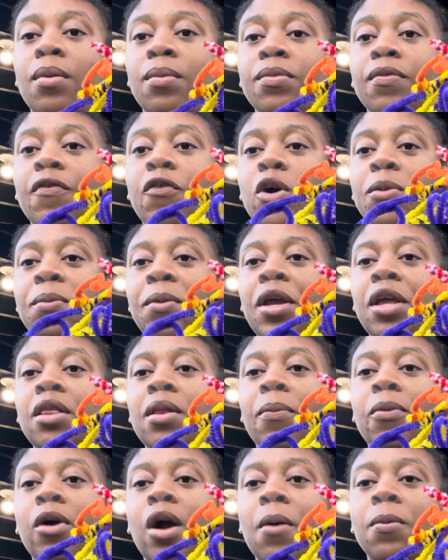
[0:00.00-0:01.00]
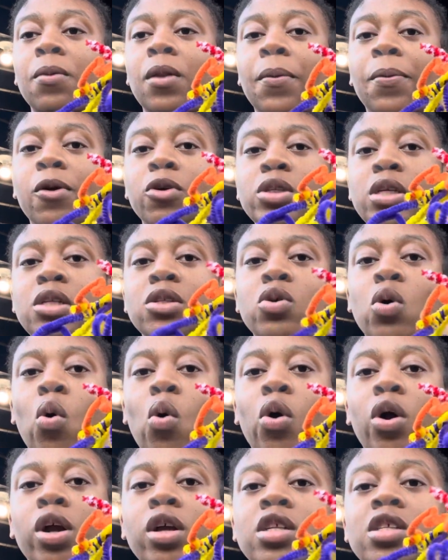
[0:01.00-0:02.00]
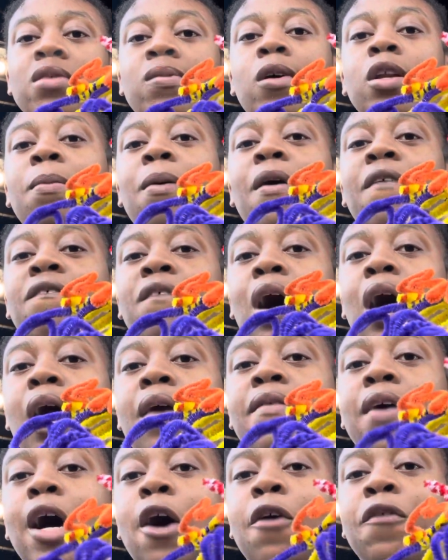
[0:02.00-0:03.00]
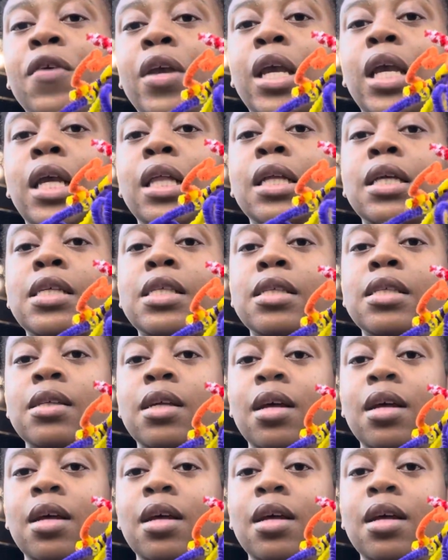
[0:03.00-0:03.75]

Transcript: forming the protein's core, surrounded by 5 alpha helices.